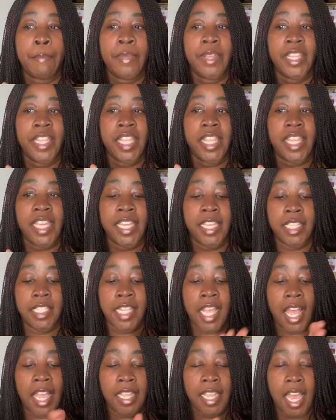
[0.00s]
The thing is,
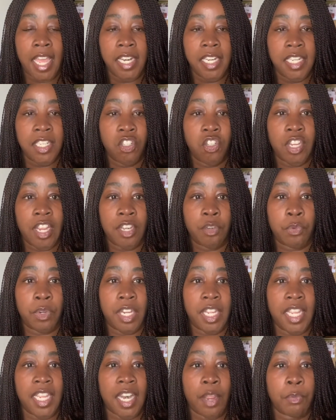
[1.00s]
I got it in
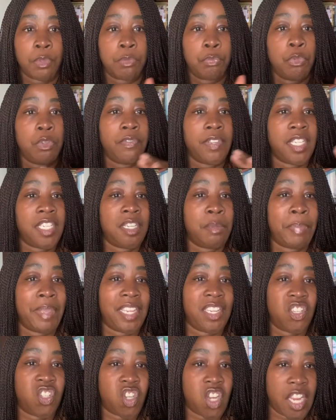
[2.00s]
January, and I was moving to
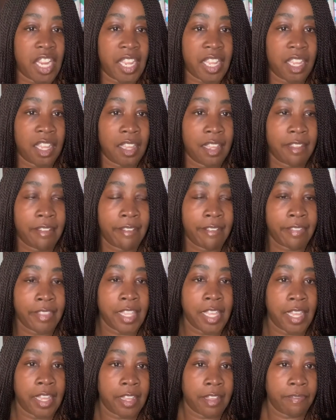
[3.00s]
Beijing
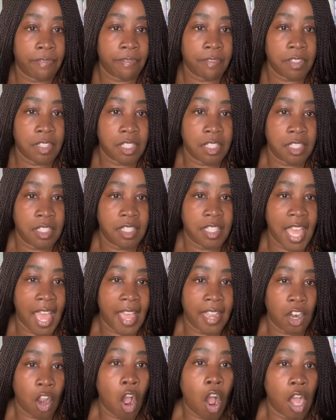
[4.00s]

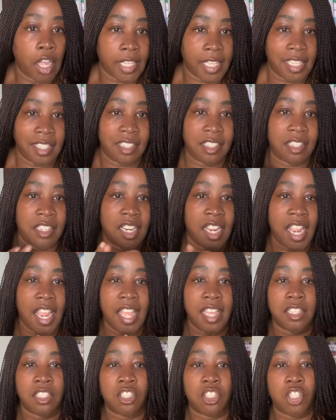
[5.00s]
that August.
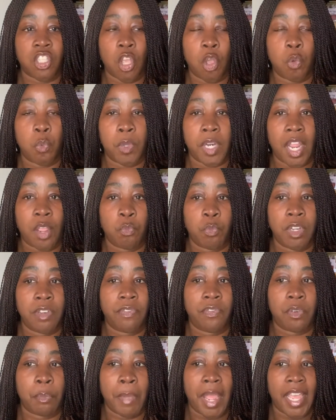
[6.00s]
And so when I went
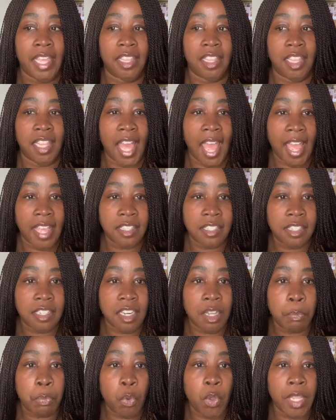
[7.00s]
for my last
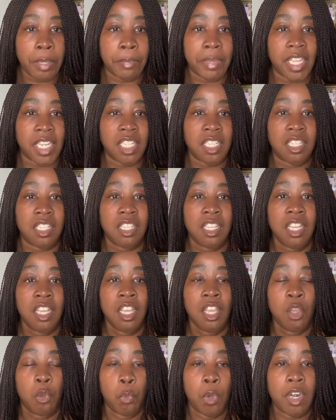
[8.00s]
appointment,
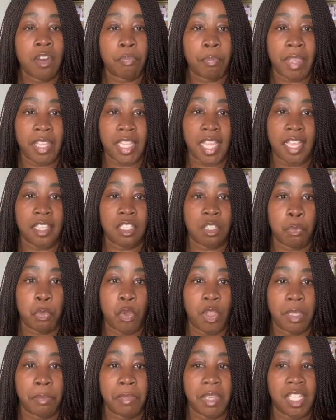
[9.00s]
one of my last
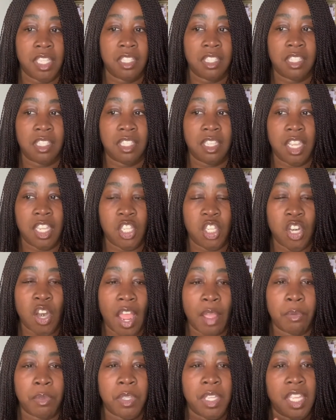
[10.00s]
appointments, you
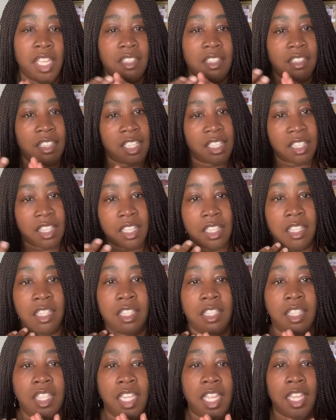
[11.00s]
know,
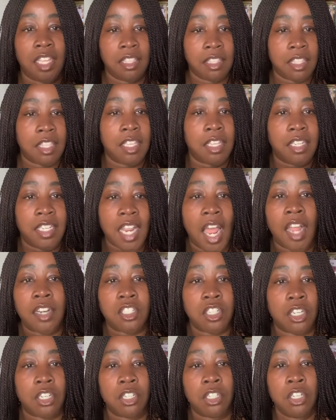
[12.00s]
the
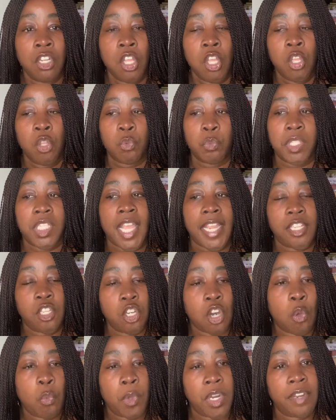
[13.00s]
doctor was like, you
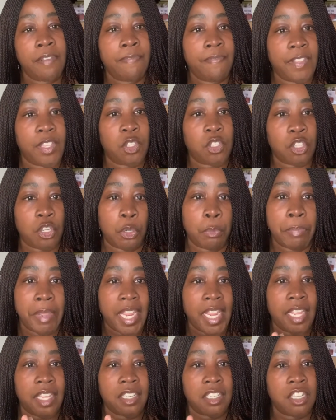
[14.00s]
don't want to fill your
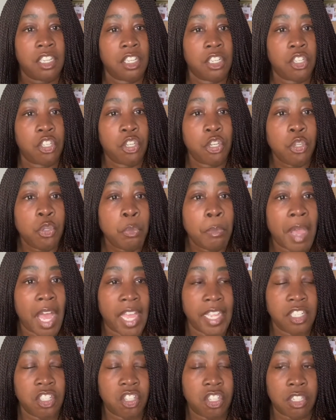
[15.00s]
band too
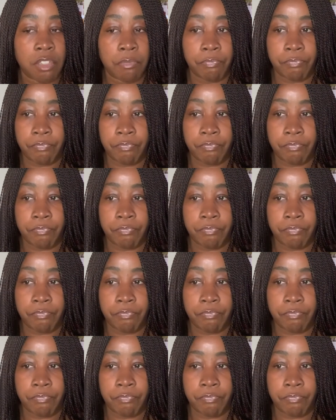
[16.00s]
much,